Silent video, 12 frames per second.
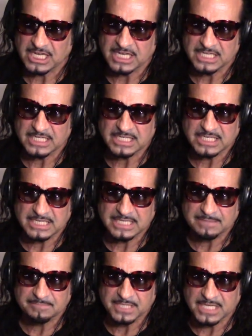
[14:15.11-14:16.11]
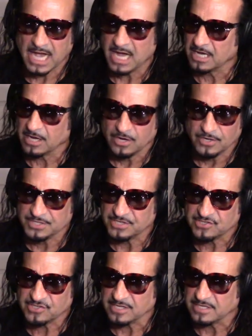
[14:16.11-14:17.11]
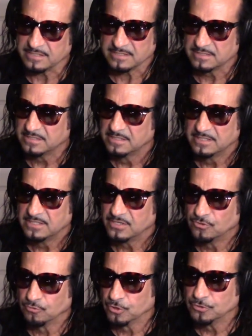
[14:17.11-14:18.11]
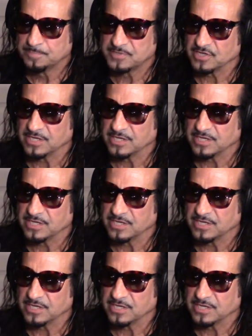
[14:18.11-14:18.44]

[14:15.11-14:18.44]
And, uh, but, yeah, I got all these uh, groups...